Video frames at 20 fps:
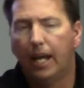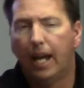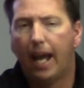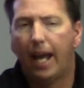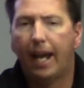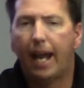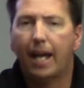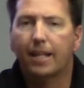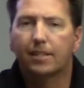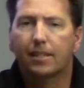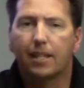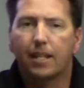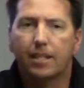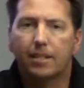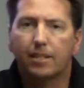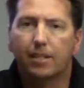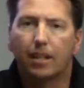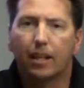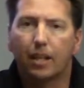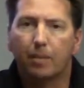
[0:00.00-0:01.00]
And as an
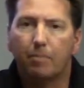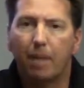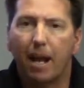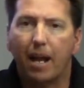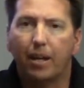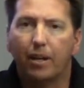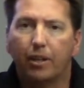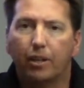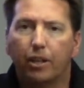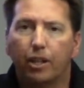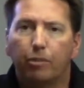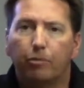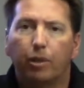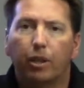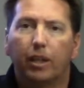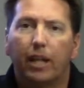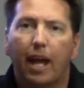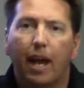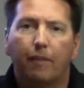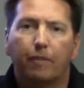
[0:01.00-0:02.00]
incident commander, you
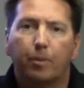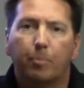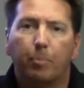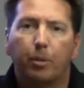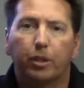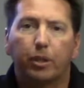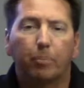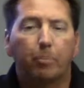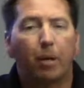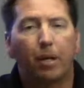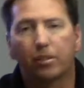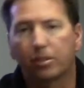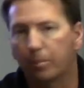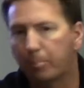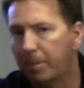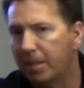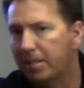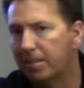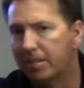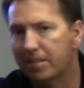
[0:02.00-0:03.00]
really have to put the puzzle
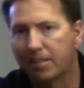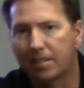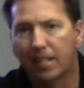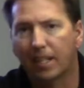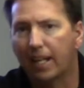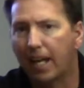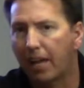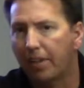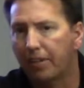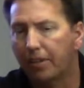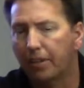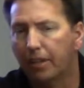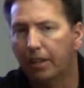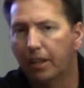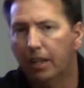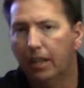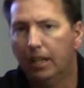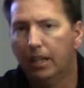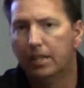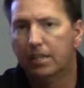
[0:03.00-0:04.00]
pieces together